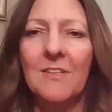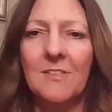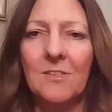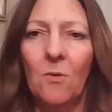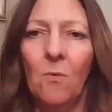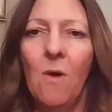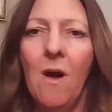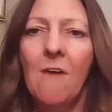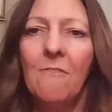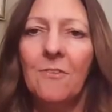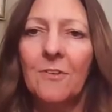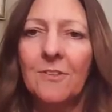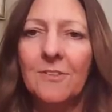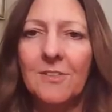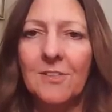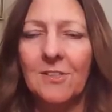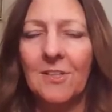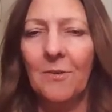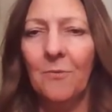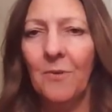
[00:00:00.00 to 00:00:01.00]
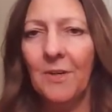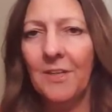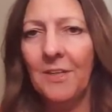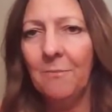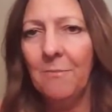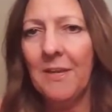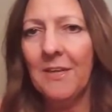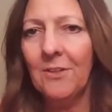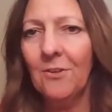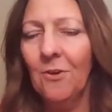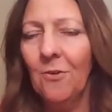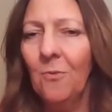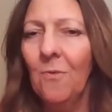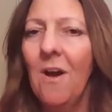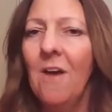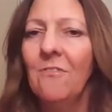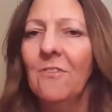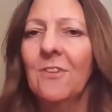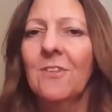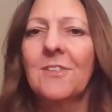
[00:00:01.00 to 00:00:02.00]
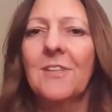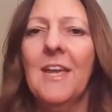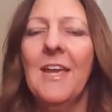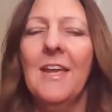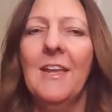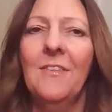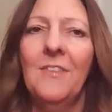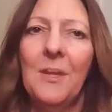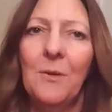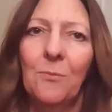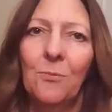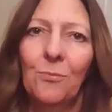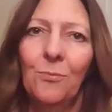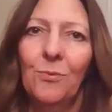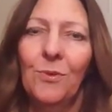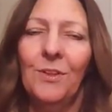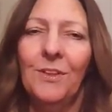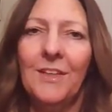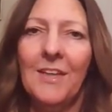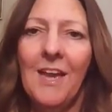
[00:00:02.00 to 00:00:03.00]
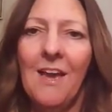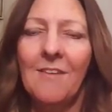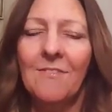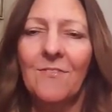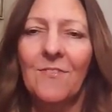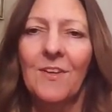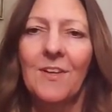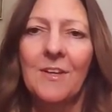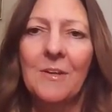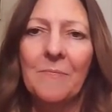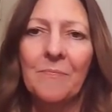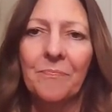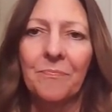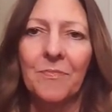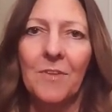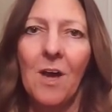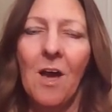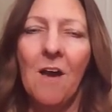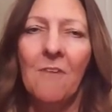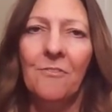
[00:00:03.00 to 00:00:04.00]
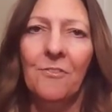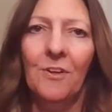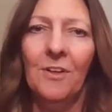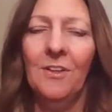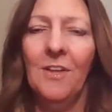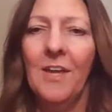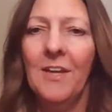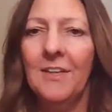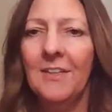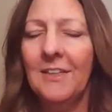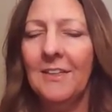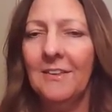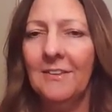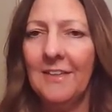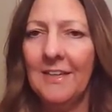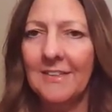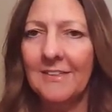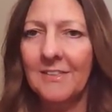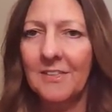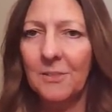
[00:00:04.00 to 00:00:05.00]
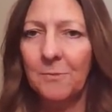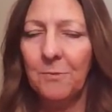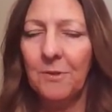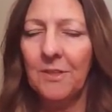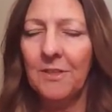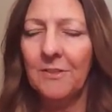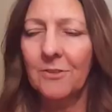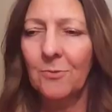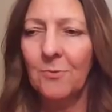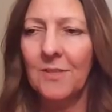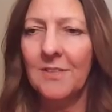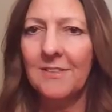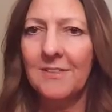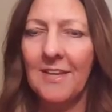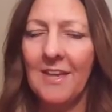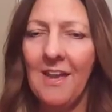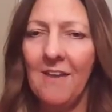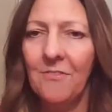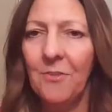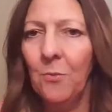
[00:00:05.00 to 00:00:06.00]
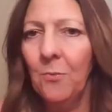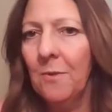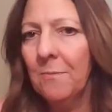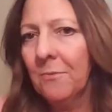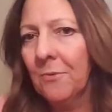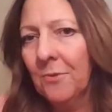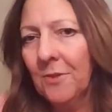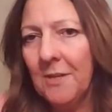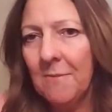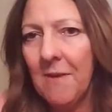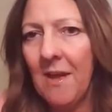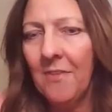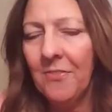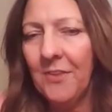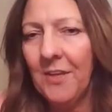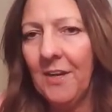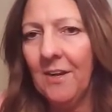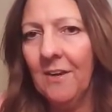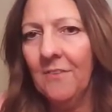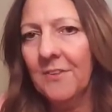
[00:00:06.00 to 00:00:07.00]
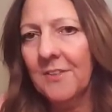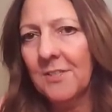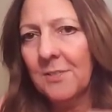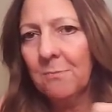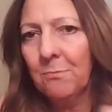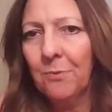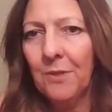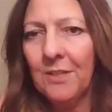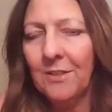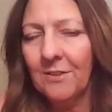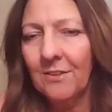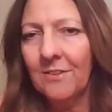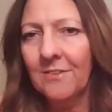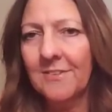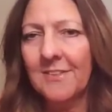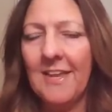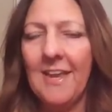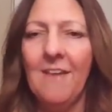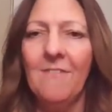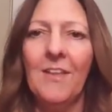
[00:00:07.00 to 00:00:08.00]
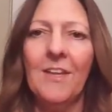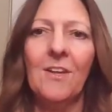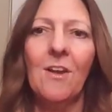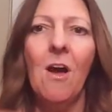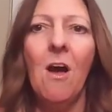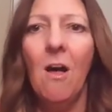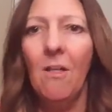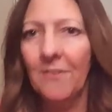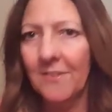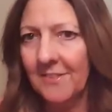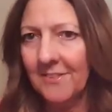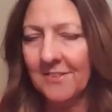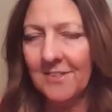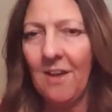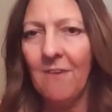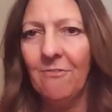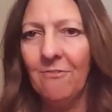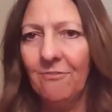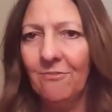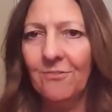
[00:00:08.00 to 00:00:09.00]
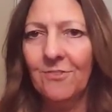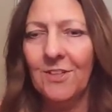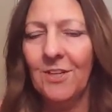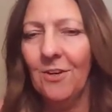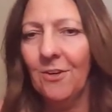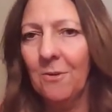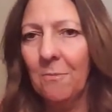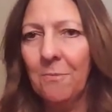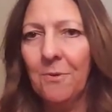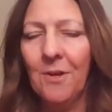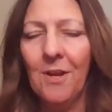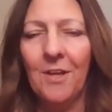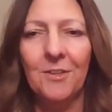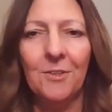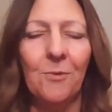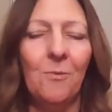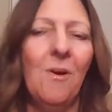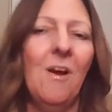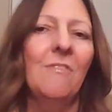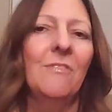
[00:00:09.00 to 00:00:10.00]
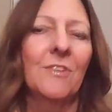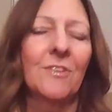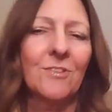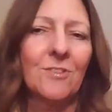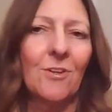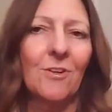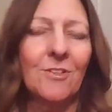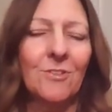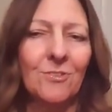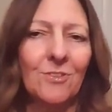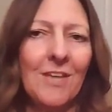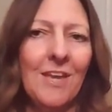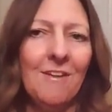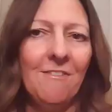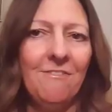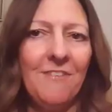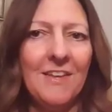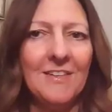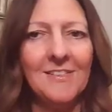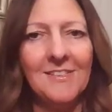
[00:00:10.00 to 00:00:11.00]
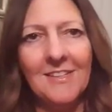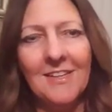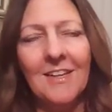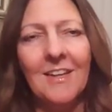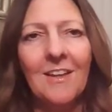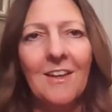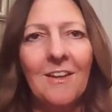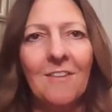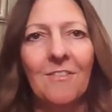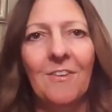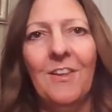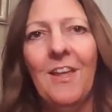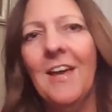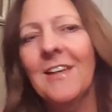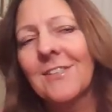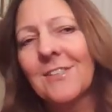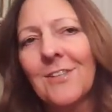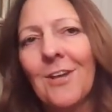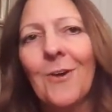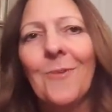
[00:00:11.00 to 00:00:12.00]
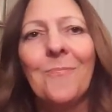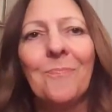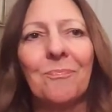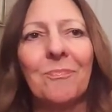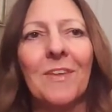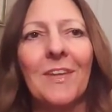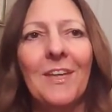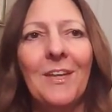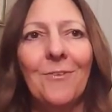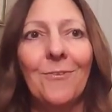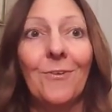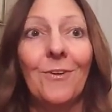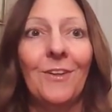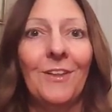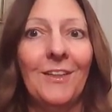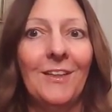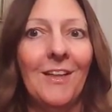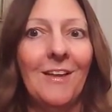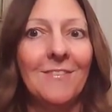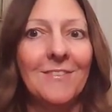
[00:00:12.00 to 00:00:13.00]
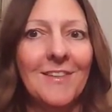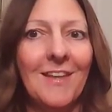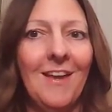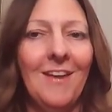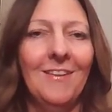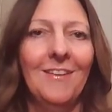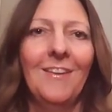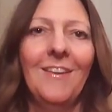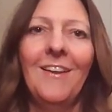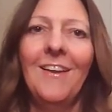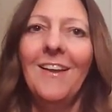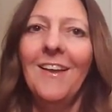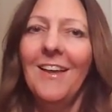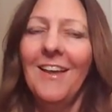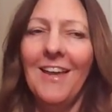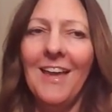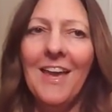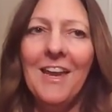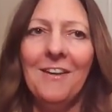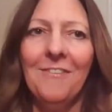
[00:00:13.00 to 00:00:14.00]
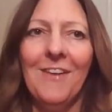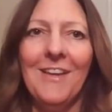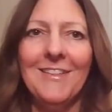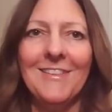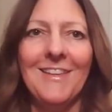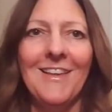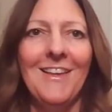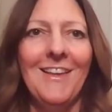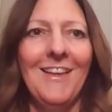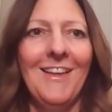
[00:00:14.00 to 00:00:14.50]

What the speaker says: is the waffles, where you make your own waffles, and they really offer a lot of neat things at Springhill Suites. They have the whipped cream out there, the sprinkles. They have like all this stuff, to put on your waffles. So it's kind of fancy for that. So he really loves that. Anyways,